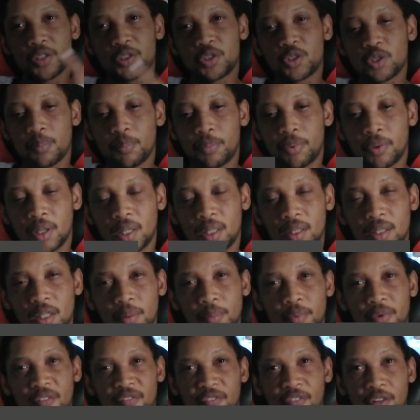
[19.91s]
It's your boy
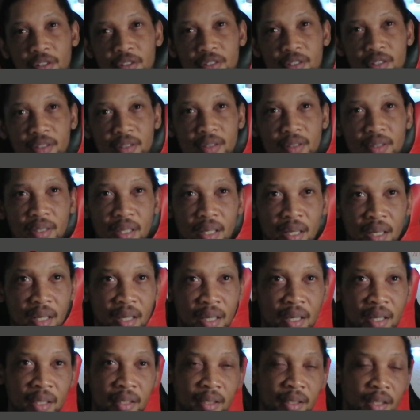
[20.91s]
Unlimited Versus,
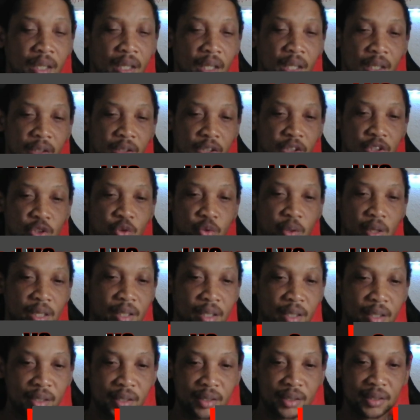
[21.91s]
and the
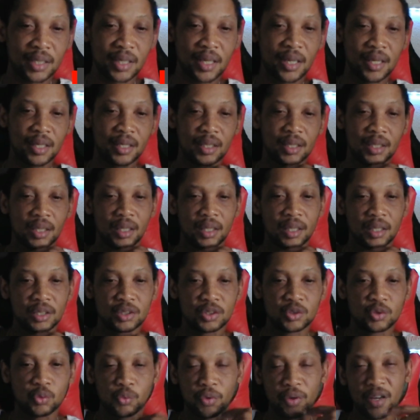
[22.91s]
strain of the day
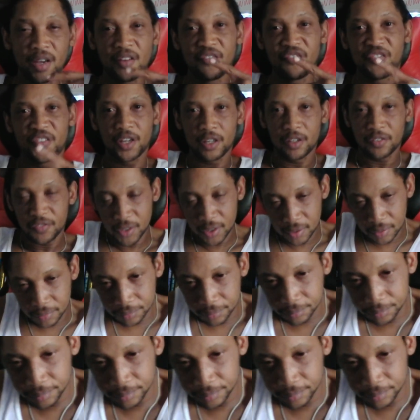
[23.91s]
is Red Velvet.